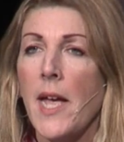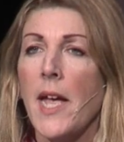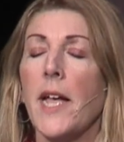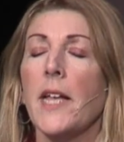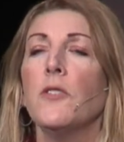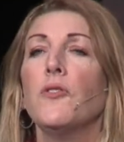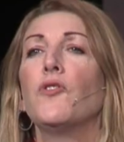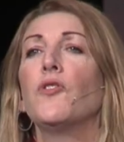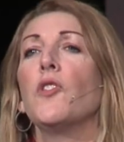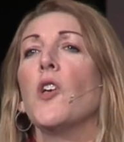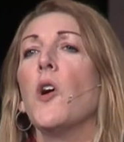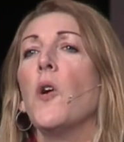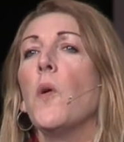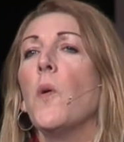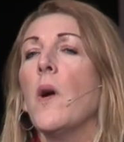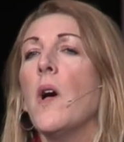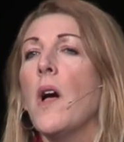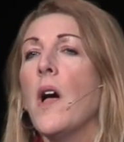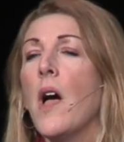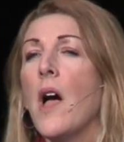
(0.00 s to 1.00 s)
And
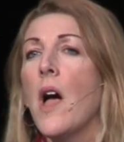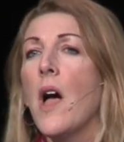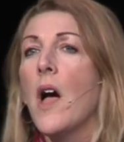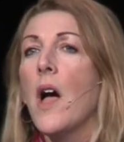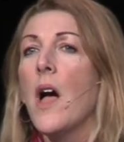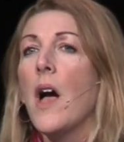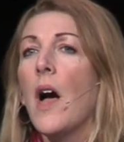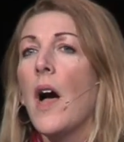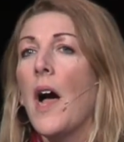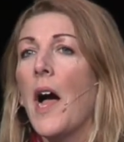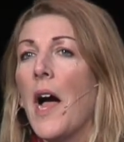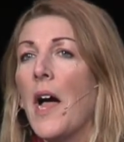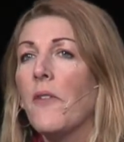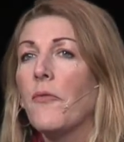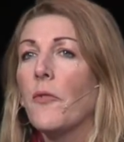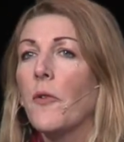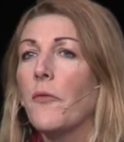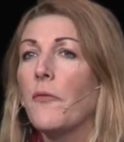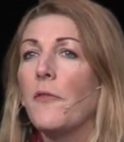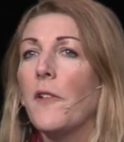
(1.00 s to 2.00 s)
so
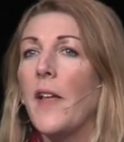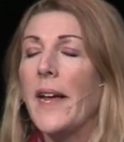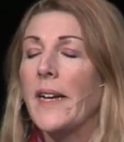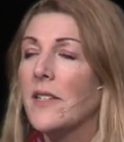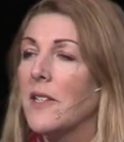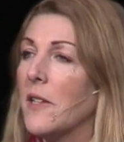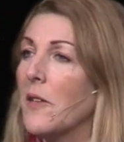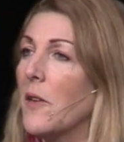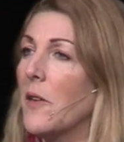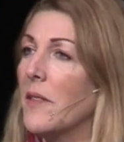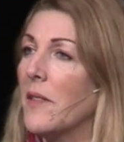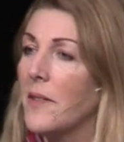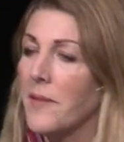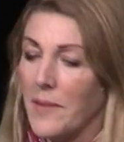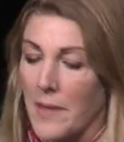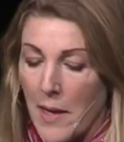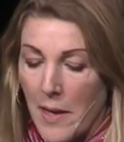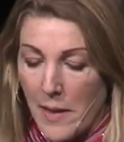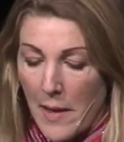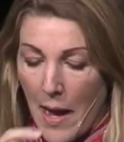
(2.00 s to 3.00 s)
I've reflected on
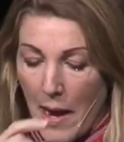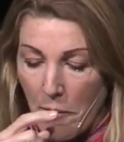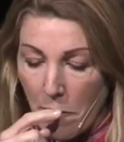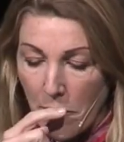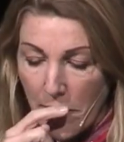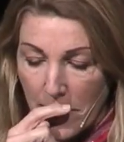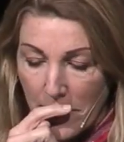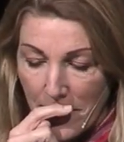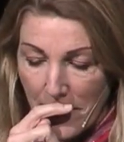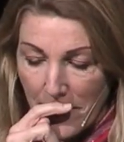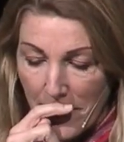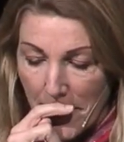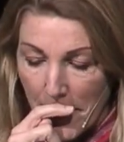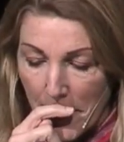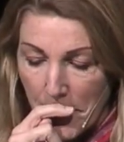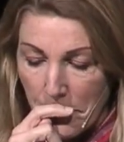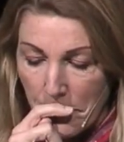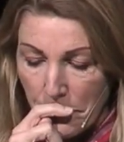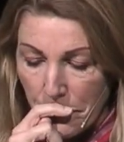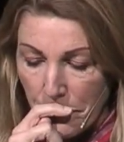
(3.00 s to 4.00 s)
this a lot
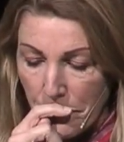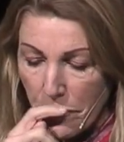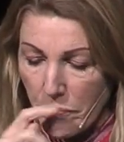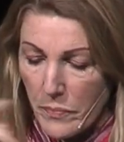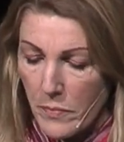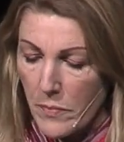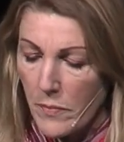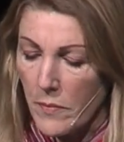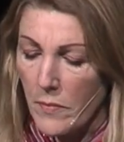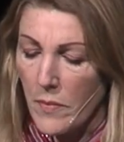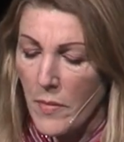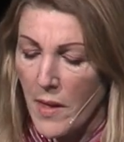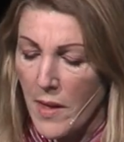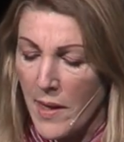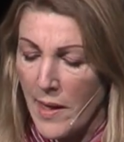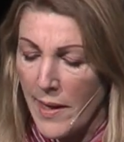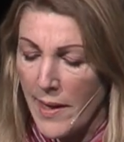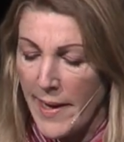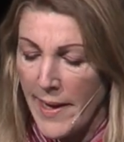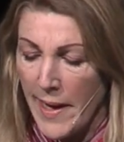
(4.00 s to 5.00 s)
recently.
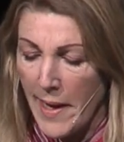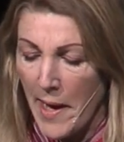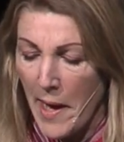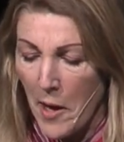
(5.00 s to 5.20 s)
I can't